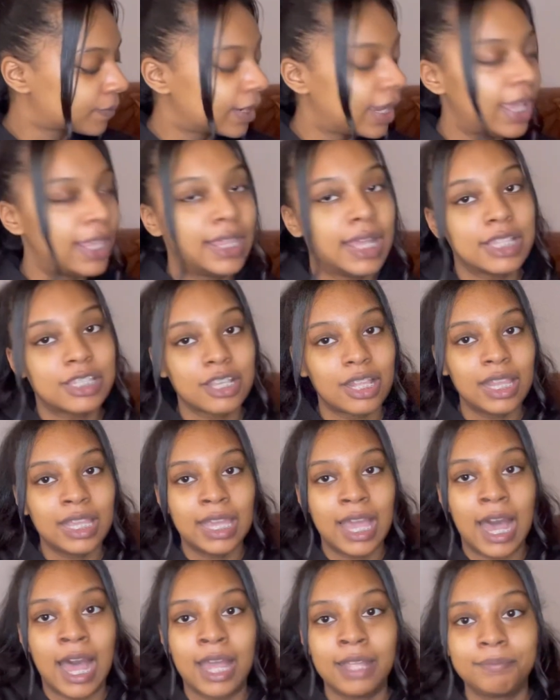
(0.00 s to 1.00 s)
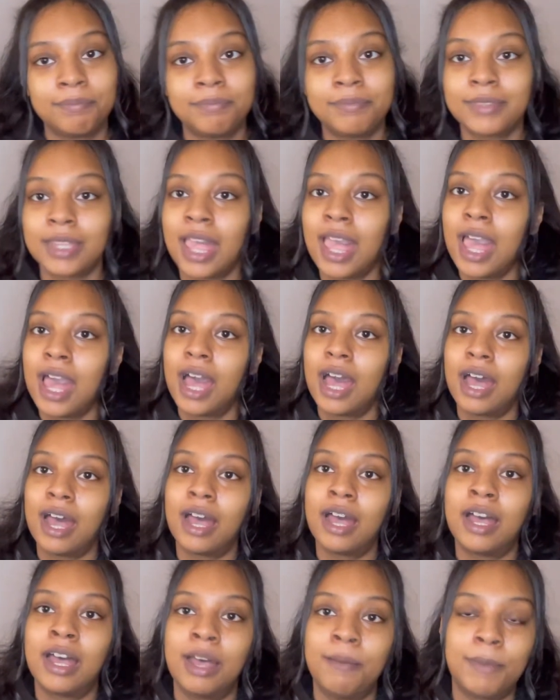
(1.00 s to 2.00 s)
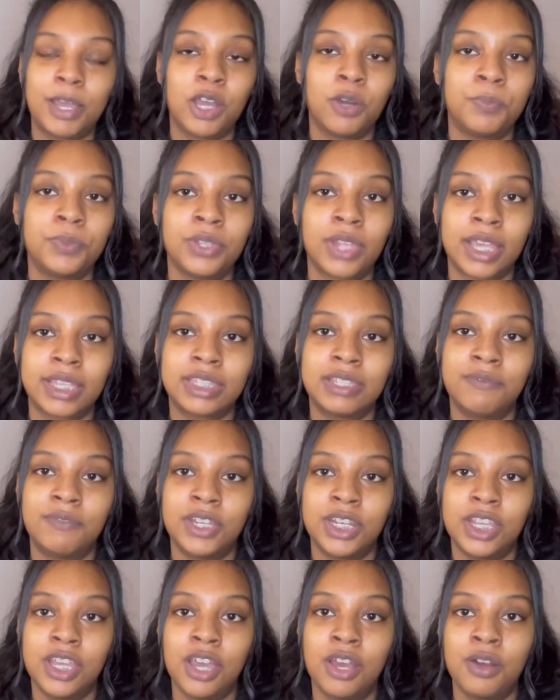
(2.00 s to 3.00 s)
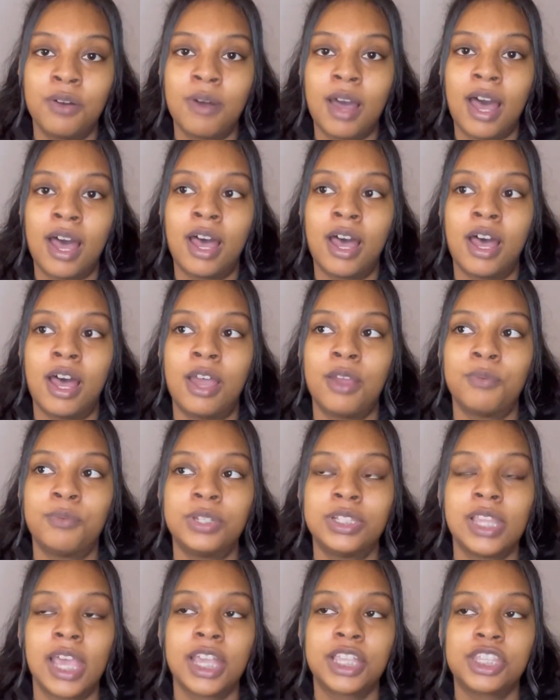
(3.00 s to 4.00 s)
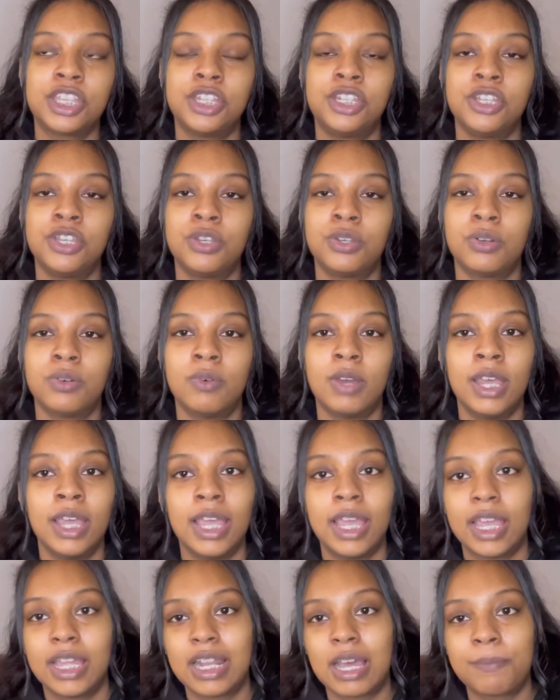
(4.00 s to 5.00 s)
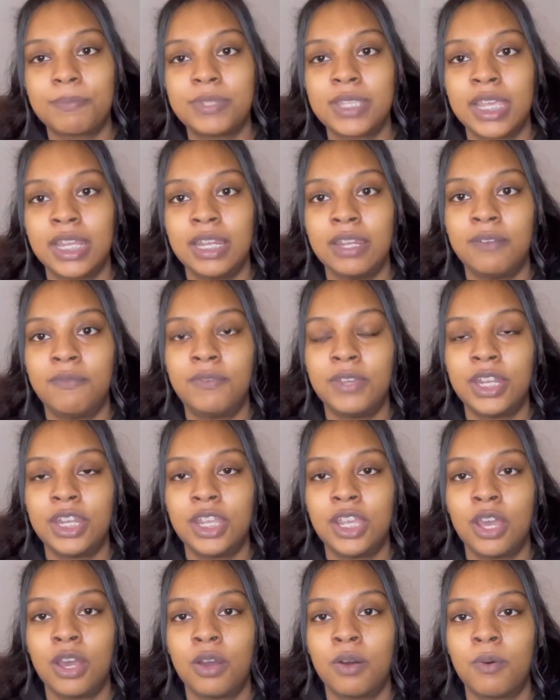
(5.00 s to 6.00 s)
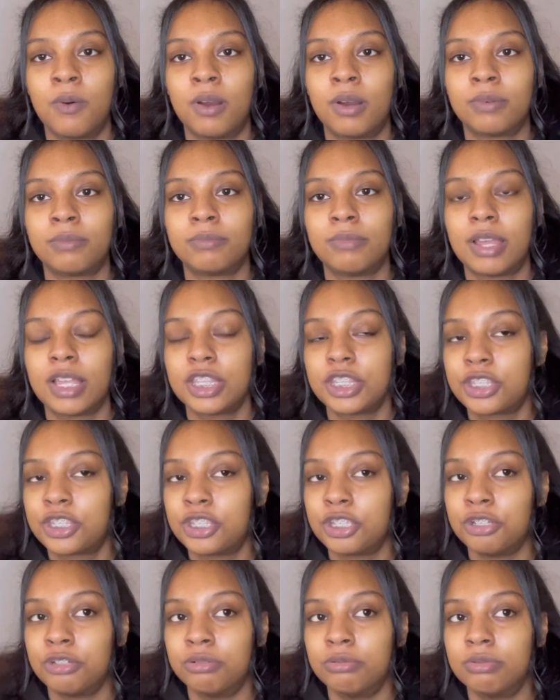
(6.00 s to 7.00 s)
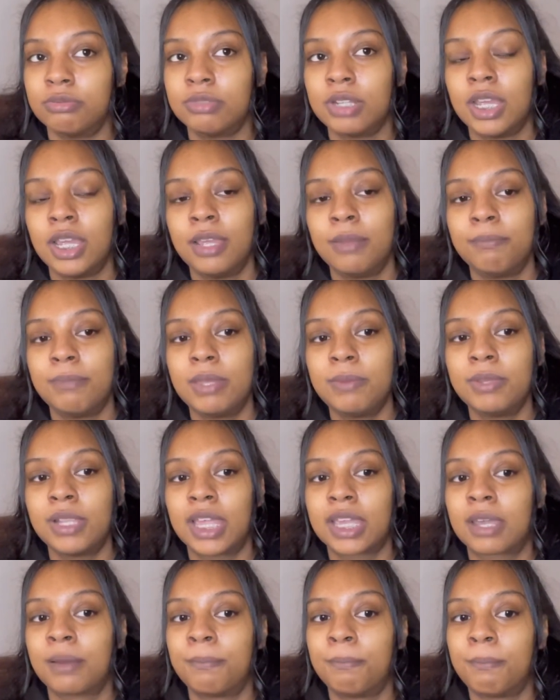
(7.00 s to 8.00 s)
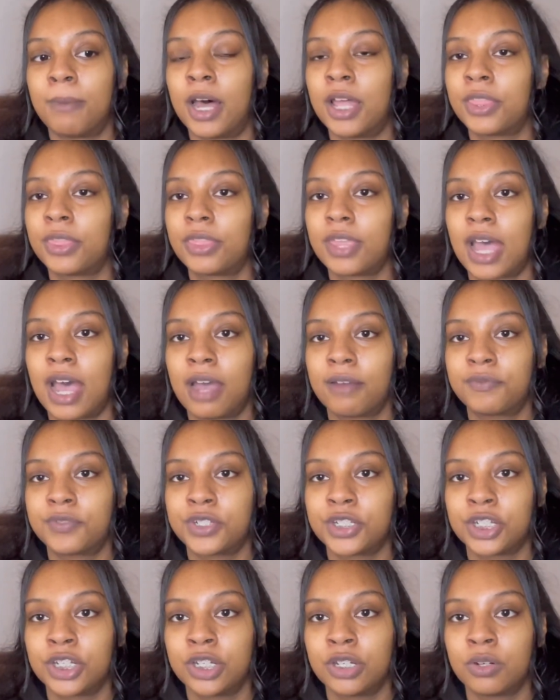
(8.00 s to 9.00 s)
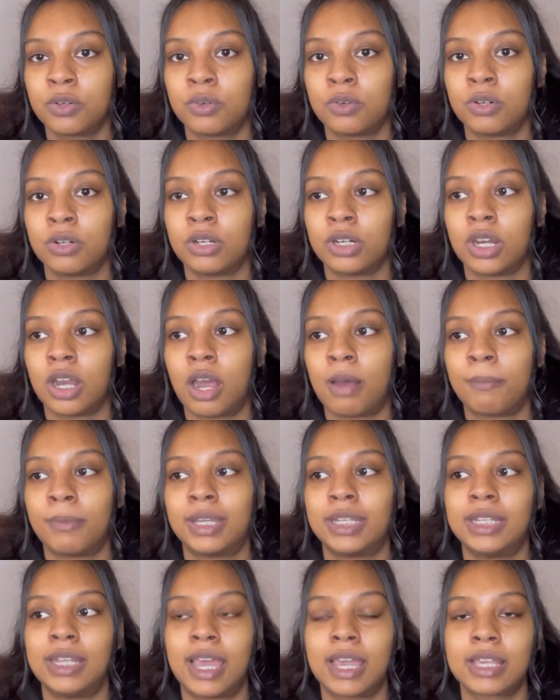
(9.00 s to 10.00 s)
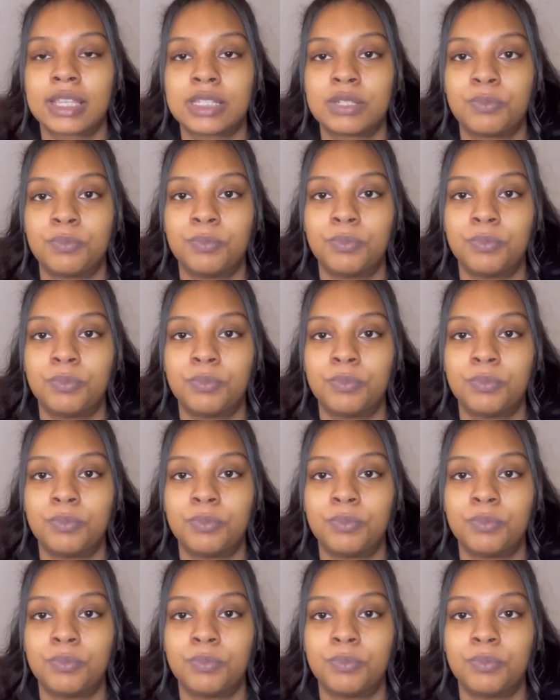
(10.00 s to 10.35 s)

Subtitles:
that's all I got. I hope you liked the video. I would like to do an updated video soon, maybe like a month after or on my next,